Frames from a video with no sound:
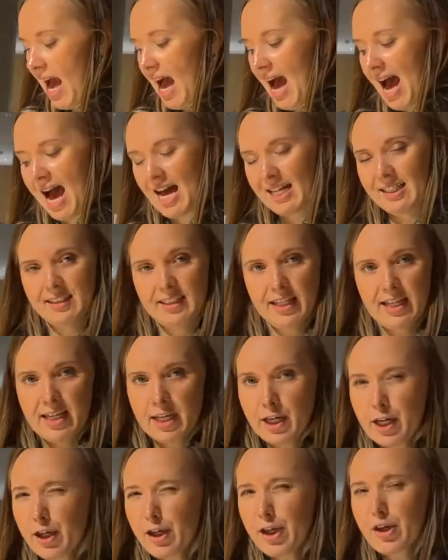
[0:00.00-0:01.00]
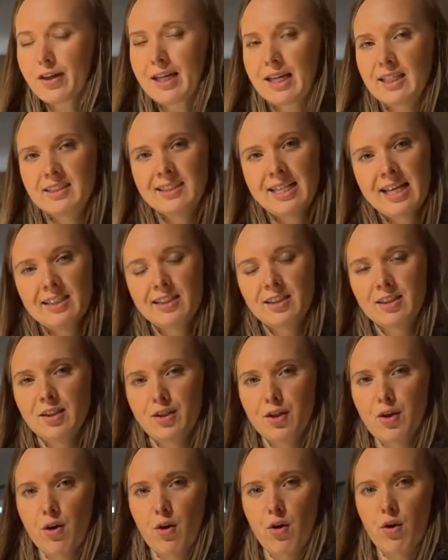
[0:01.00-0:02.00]
and here you can test
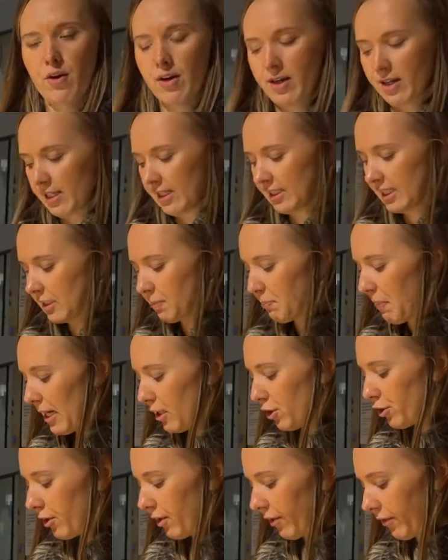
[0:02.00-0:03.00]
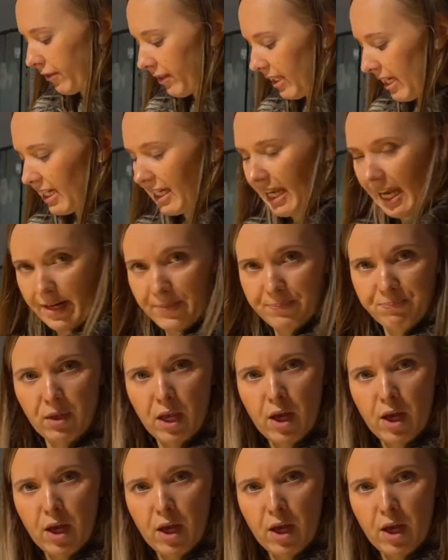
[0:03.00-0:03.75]
your spatial thinking.